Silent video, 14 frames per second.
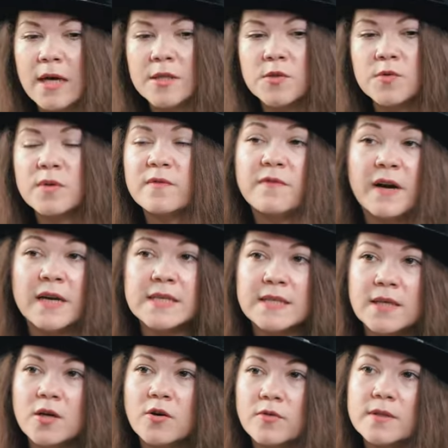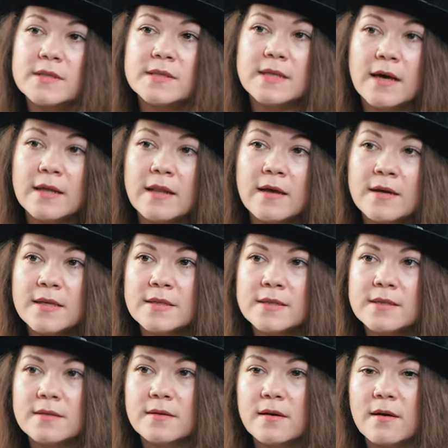I do advising on the
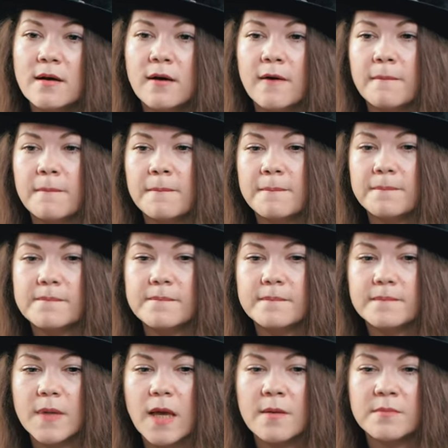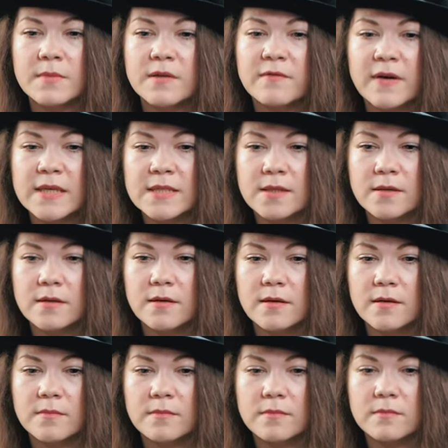sidelines. Um, I'm advising
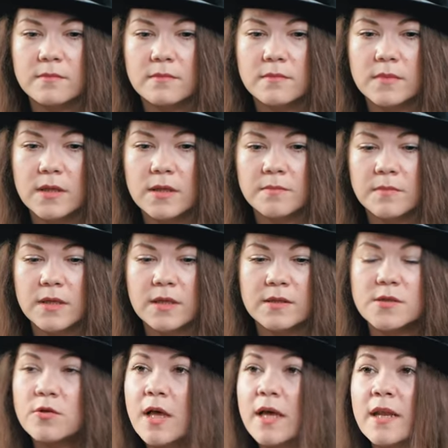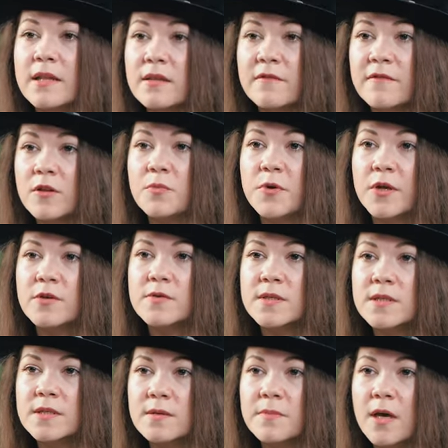um, a Solana developer
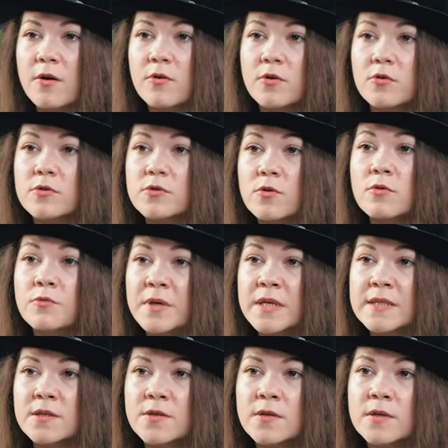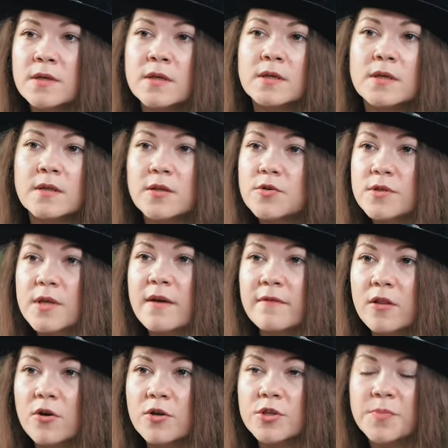ecosystem now called SolRazr. They also have a
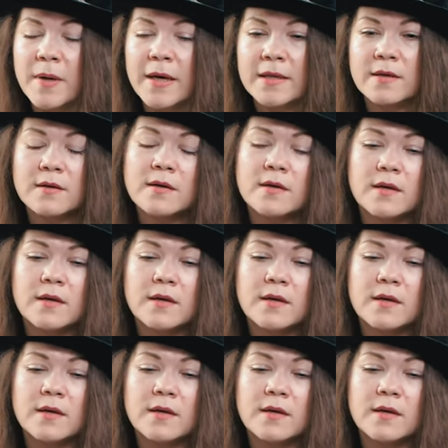launchpad.